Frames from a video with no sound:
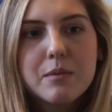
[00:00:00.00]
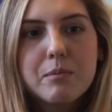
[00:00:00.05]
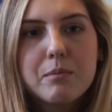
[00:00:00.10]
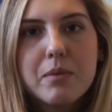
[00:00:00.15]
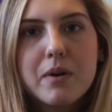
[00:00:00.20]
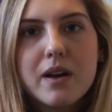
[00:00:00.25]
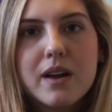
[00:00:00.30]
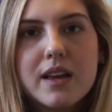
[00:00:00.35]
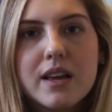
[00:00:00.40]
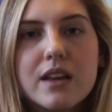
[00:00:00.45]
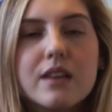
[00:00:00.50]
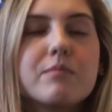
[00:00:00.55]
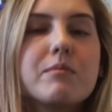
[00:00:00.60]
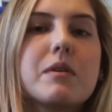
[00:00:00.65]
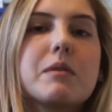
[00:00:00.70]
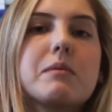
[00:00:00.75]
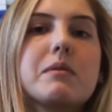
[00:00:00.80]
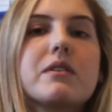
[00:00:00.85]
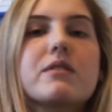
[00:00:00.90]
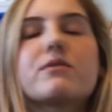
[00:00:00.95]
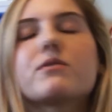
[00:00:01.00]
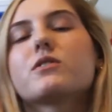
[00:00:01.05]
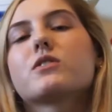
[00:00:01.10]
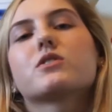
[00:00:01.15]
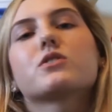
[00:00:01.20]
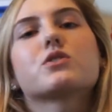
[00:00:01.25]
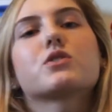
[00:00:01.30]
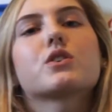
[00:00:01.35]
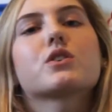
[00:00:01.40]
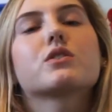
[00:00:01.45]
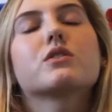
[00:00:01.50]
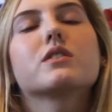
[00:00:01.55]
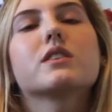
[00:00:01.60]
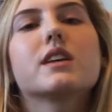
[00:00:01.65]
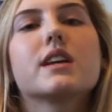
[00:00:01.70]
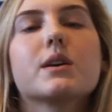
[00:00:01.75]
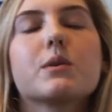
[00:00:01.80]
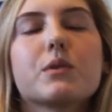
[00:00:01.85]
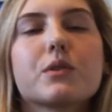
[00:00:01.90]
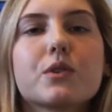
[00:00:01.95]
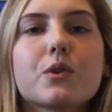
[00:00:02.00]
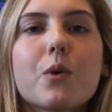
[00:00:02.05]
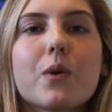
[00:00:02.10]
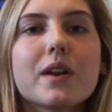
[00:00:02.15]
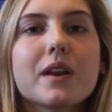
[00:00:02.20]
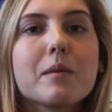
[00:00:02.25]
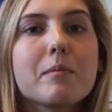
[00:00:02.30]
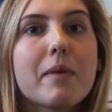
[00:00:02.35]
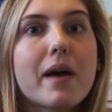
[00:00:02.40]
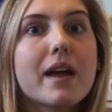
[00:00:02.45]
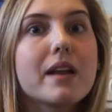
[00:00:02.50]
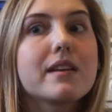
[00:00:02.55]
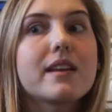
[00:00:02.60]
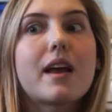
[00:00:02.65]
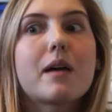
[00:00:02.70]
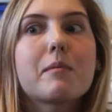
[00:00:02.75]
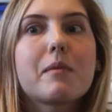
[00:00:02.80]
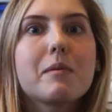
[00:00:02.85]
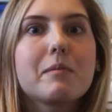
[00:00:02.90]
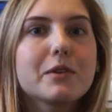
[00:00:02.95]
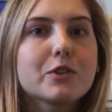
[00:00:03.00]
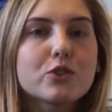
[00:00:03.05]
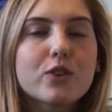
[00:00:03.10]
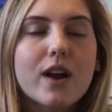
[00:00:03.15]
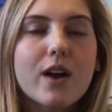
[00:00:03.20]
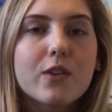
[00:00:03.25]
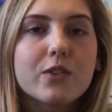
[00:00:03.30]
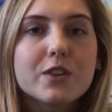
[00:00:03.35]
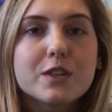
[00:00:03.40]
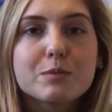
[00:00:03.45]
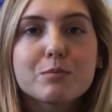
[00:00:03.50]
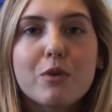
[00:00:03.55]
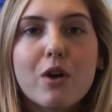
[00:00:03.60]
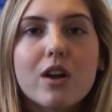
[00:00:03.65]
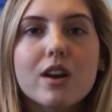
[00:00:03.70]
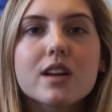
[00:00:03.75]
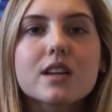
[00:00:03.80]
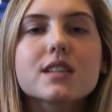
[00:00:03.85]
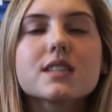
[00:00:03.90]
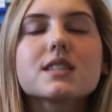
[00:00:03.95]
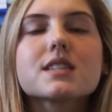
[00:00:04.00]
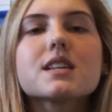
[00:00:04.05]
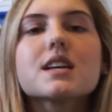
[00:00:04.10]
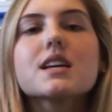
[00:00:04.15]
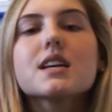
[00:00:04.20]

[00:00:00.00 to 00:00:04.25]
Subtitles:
but maybe if you're struggling with going to bed, yeah, maybe try out these products